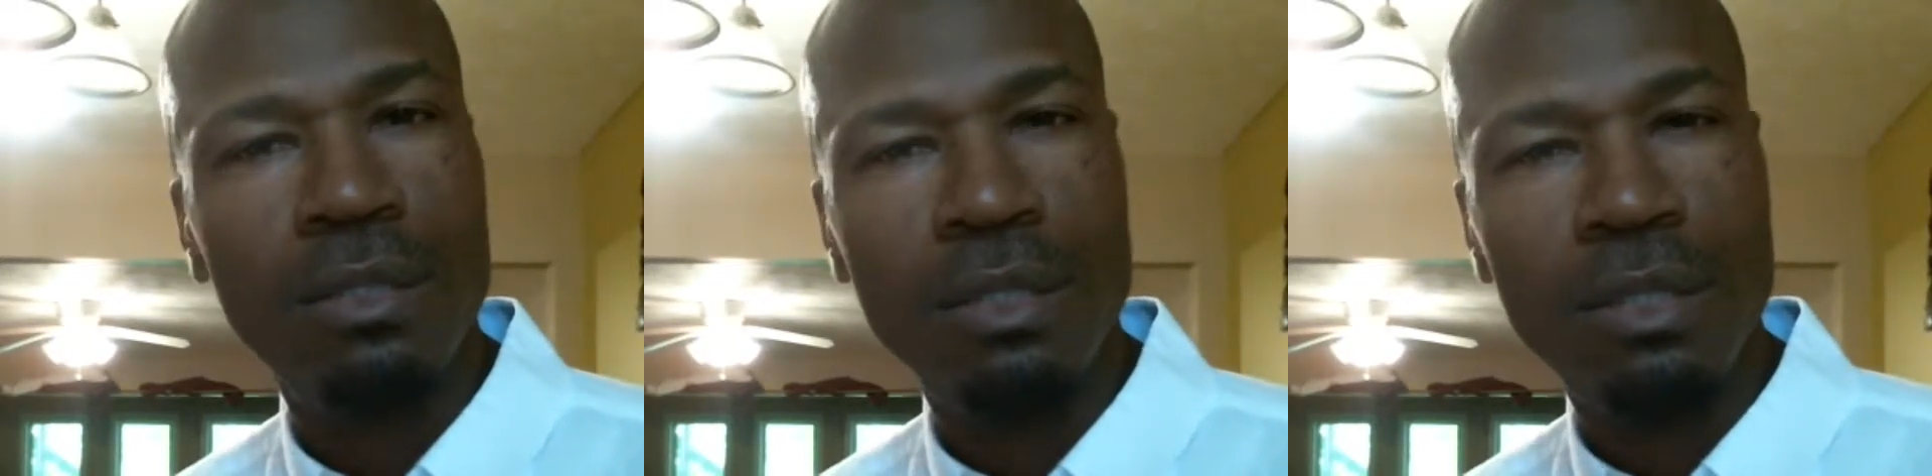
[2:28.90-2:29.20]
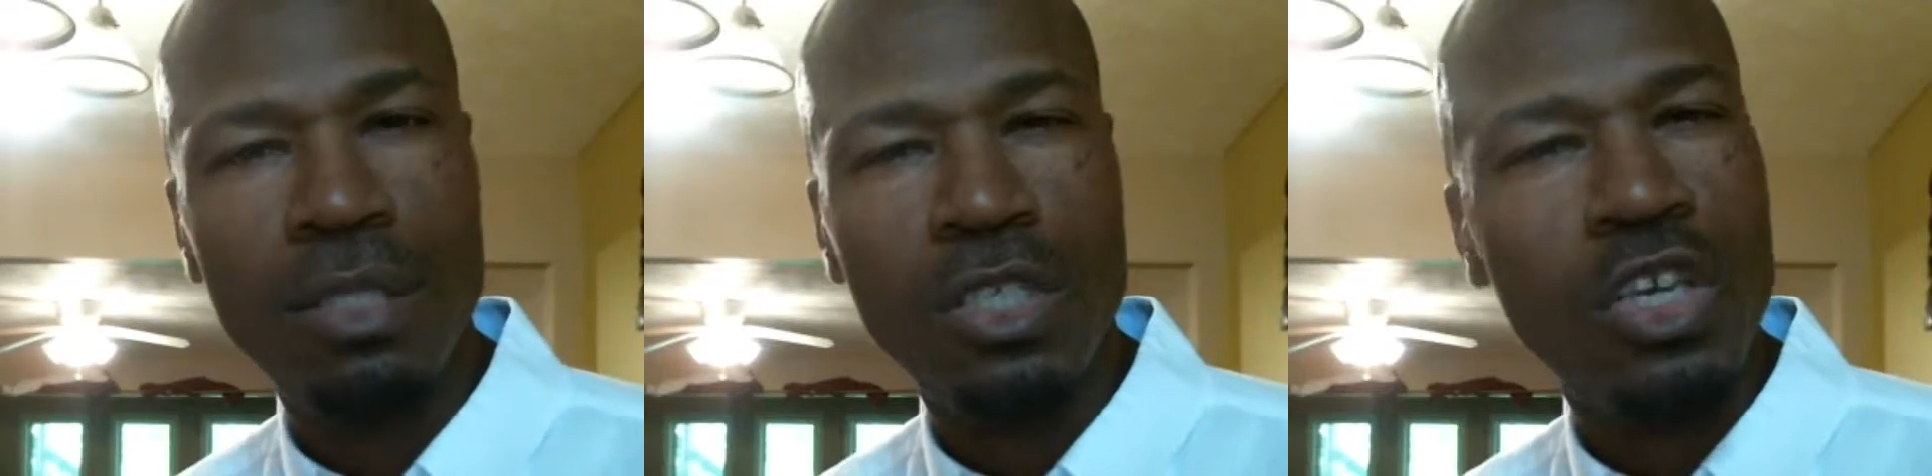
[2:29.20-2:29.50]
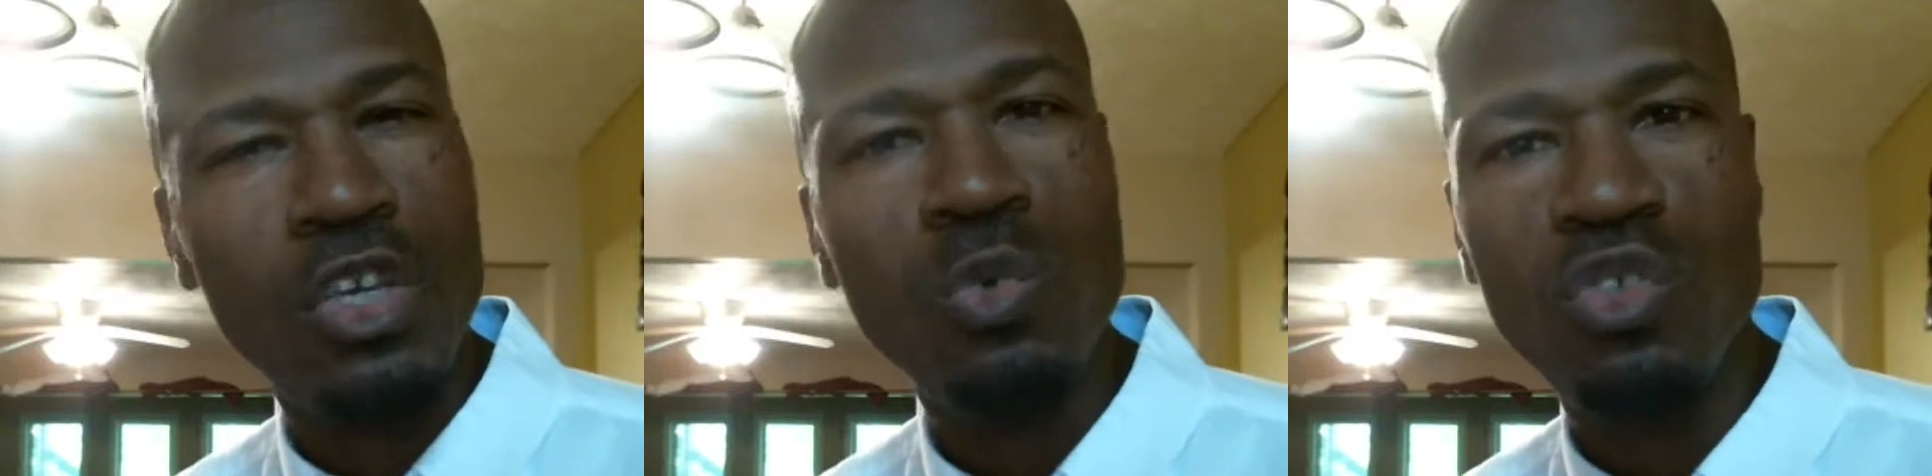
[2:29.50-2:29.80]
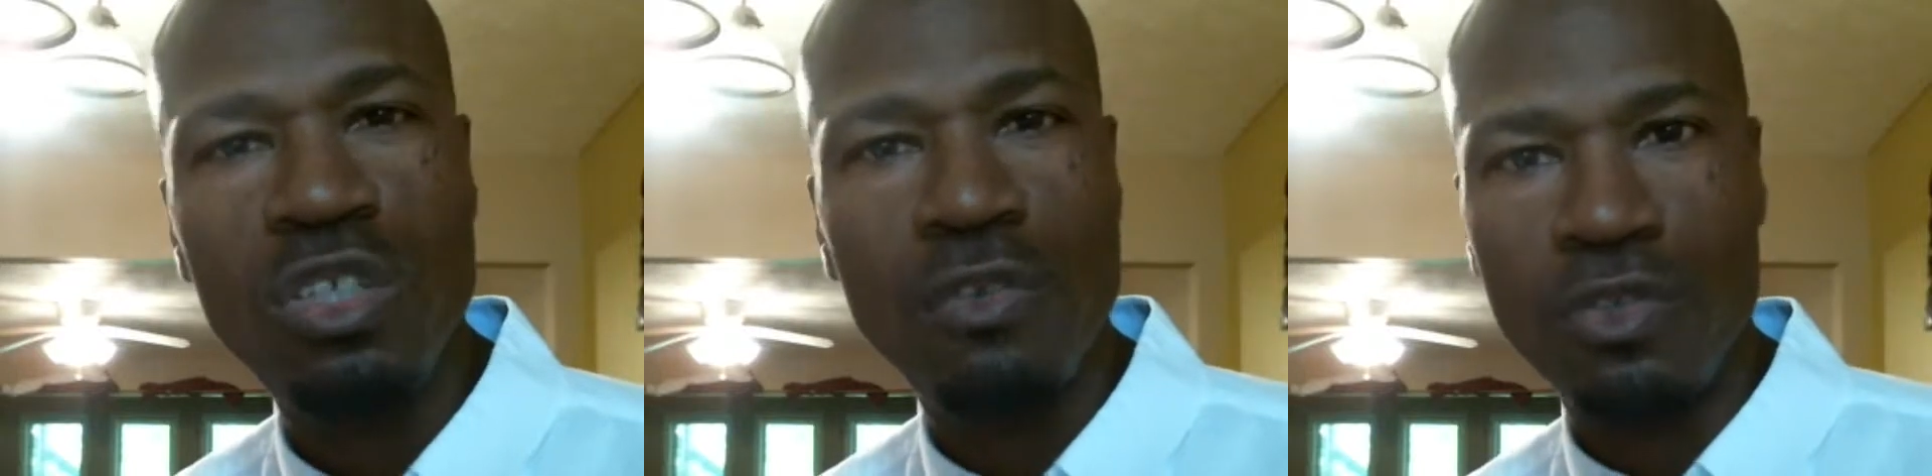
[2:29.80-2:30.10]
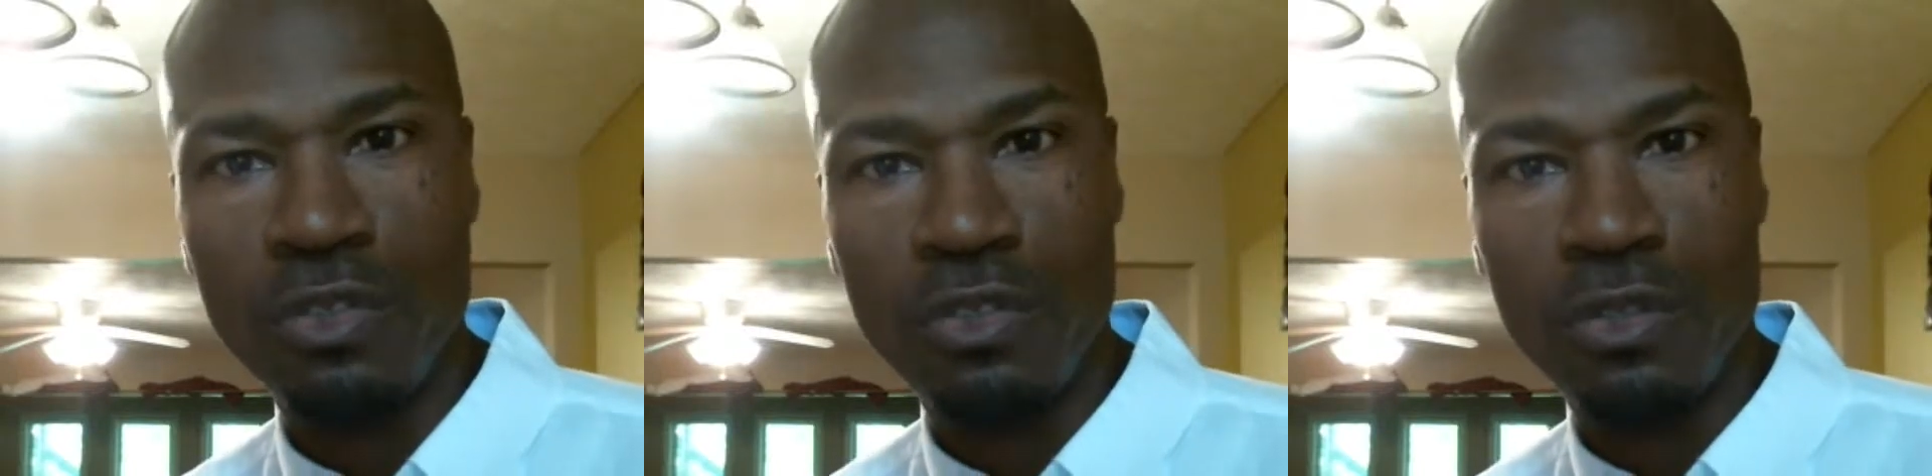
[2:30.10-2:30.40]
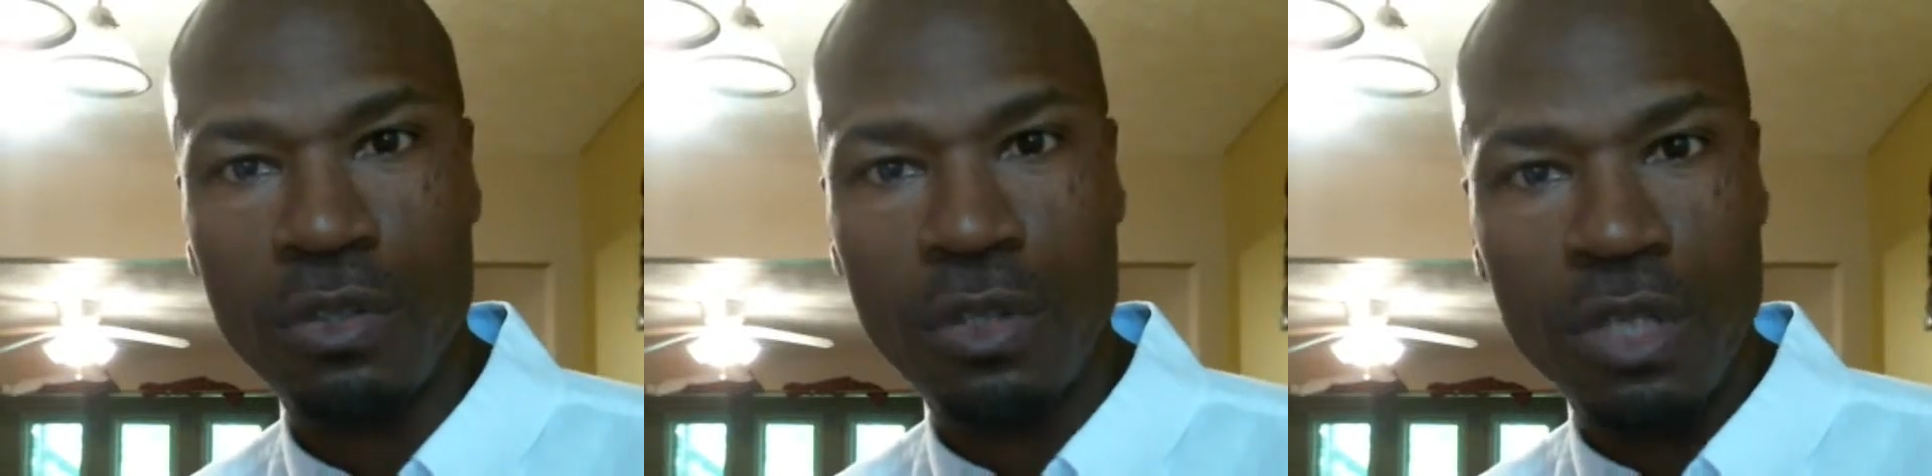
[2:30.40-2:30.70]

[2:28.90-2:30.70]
There's a huge difference.